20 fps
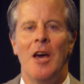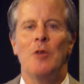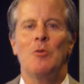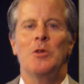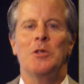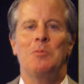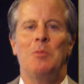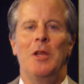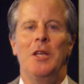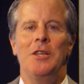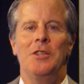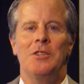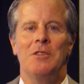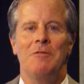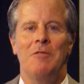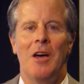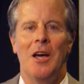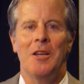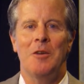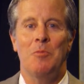and was pleased to
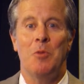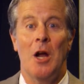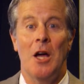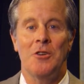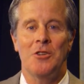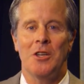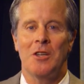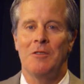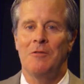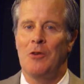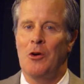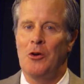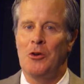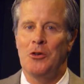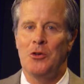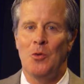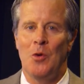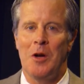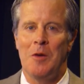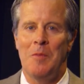find a project
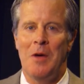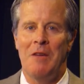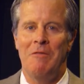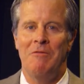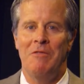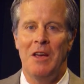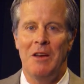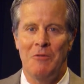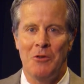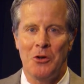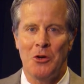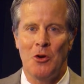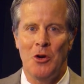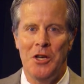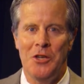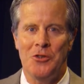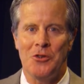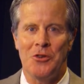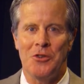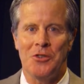devoted to one of my favorite
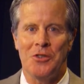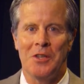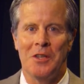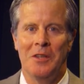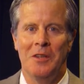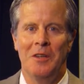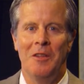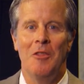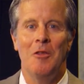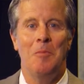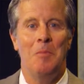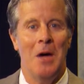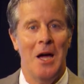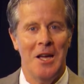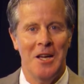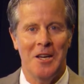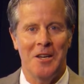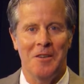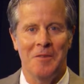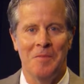creatures, the
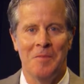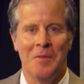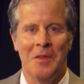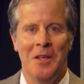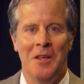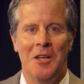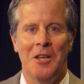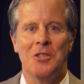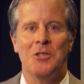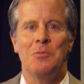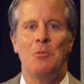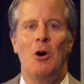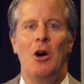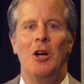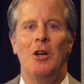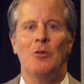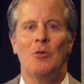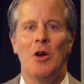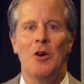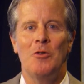pika, a
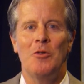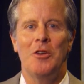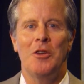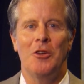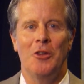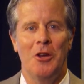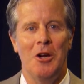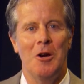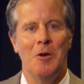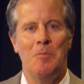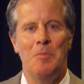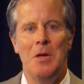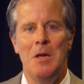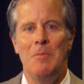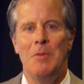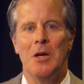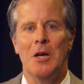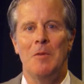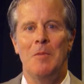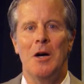small rodent you'll hear
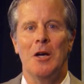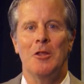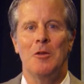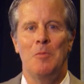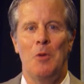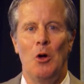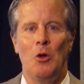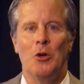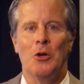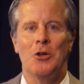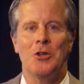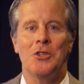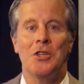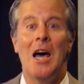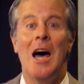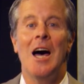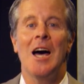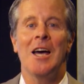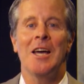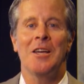peeping among the boulders
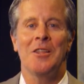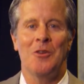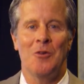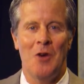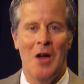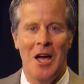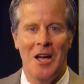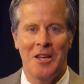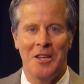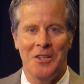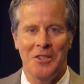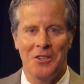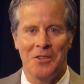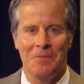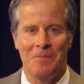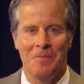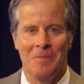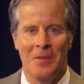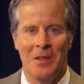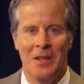high in the Rockies.
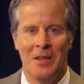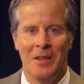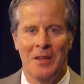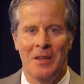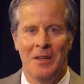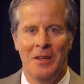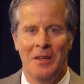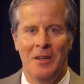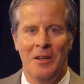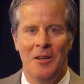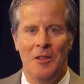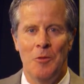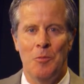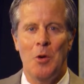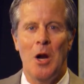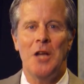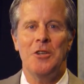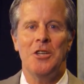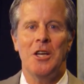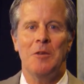The
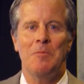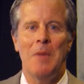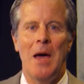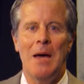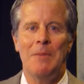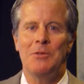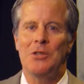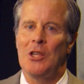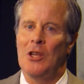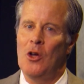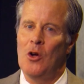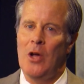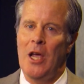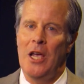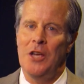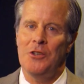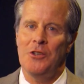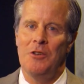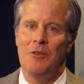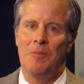project maps the
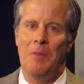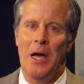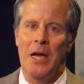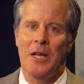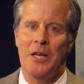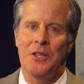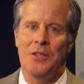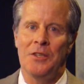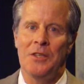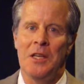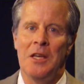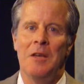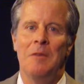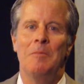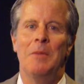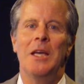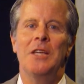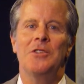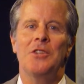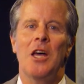location of pikas
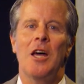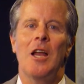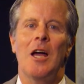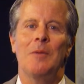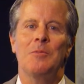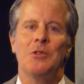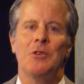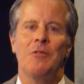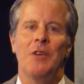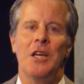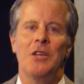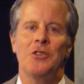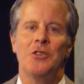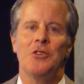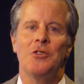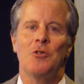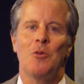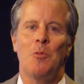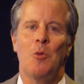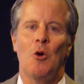based on
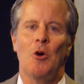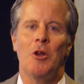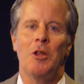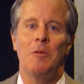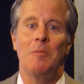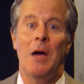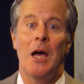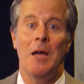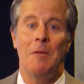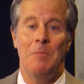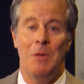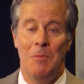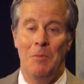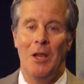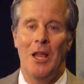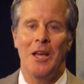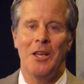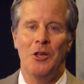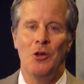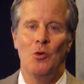observations reported by
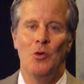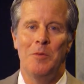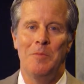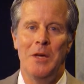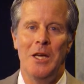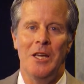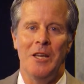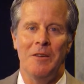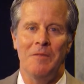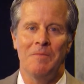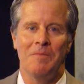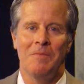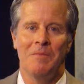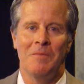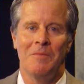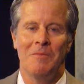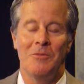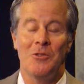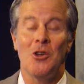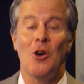people like you and me,
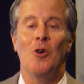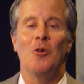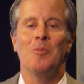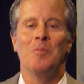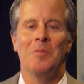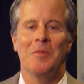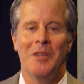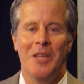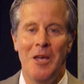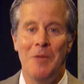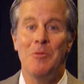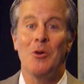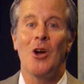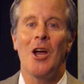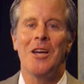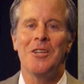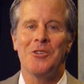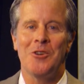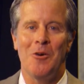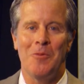so keep your
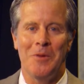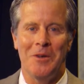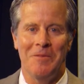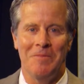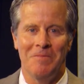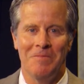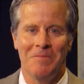eyes open.